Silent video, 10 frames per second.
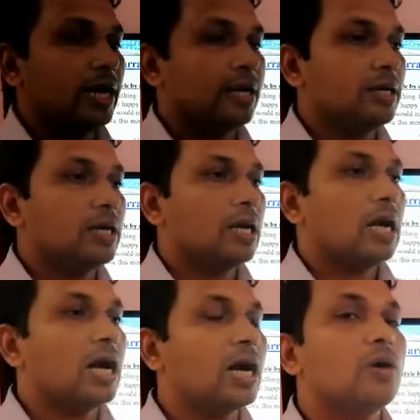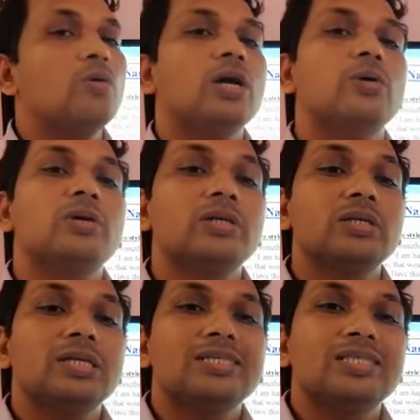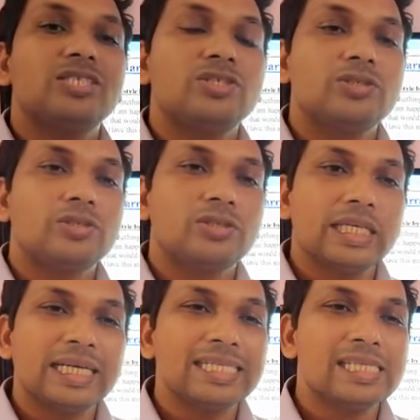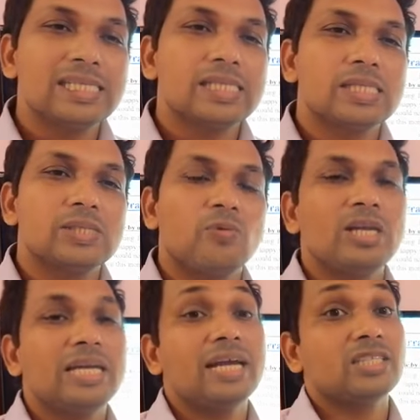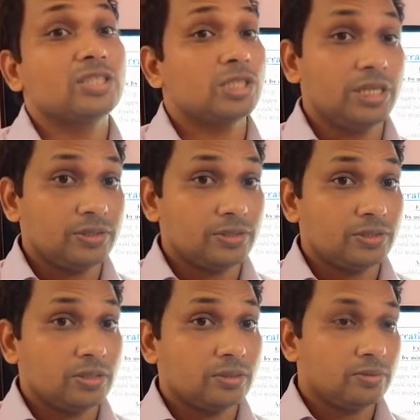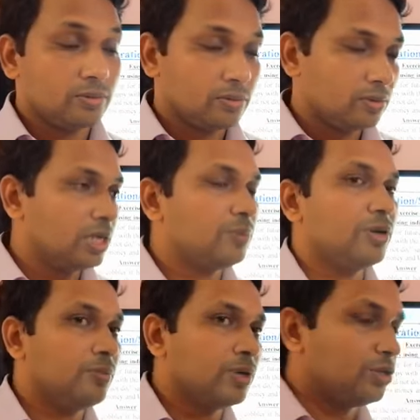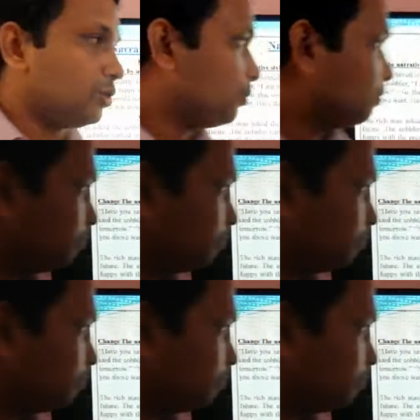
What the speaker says: and how our tense will get changed. Let me remind you.